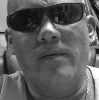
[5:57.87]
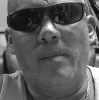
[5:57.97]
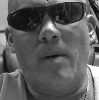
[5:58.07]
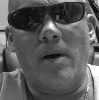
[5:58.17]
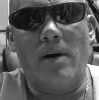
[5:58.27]
the
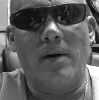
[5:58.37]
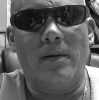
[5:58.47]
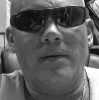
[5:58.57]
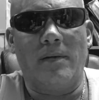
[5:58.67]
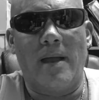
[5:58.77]

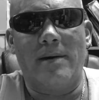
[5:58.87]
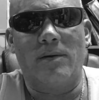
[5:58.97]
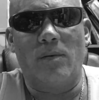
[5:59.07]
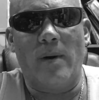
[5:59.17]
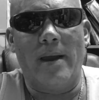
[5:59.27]
part, the lighter
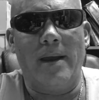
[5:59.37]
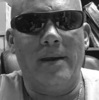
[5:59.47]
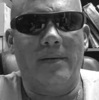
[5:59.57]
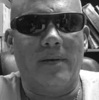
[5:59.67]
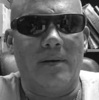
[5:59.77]
the
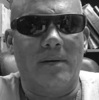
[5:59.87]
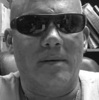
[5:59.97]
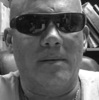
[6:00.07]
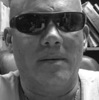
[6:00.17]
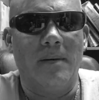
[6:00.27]
weight,
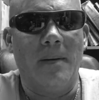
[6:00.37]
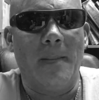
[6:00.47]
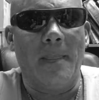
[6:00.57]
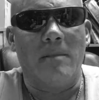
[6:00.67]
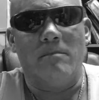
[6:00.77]
the
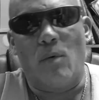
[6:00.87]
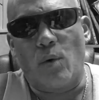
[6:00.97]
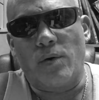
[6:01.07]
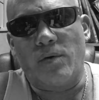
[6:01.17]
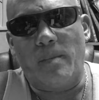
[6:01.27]

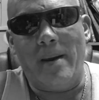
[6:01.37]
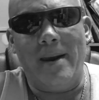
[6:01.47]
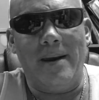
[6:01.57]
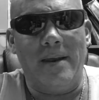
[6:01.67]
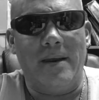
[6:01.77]
more
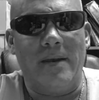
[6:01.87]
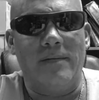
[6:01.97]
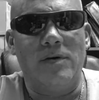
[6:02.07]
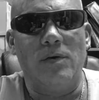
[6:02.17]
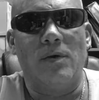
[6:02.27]
speed it
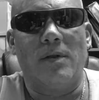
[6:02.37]
gives you, the